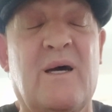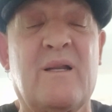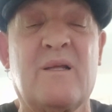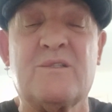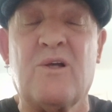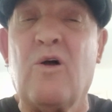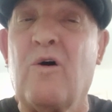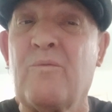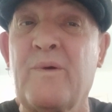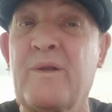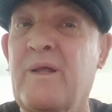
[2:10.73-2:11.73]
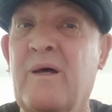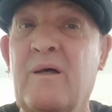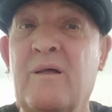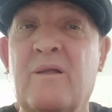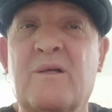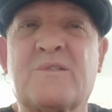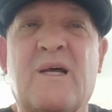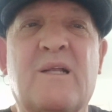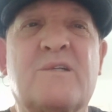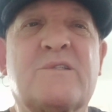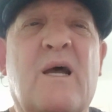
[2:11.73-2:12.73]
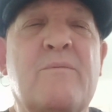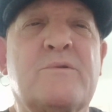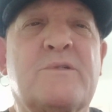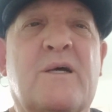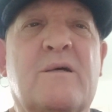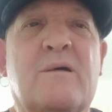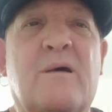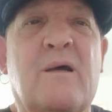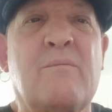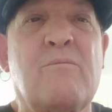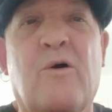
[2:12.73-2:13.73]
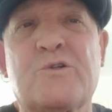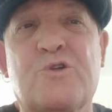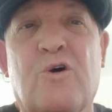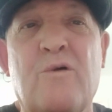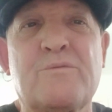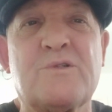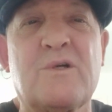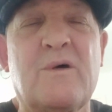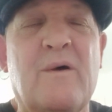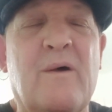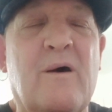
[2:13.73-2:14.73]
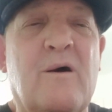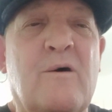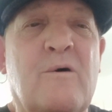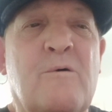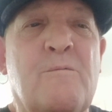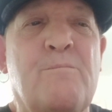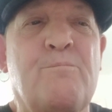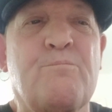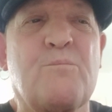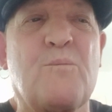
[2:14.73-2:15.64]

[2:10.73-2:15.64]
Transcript: And there's a lot of them in there exactly the same as that in my times. Um,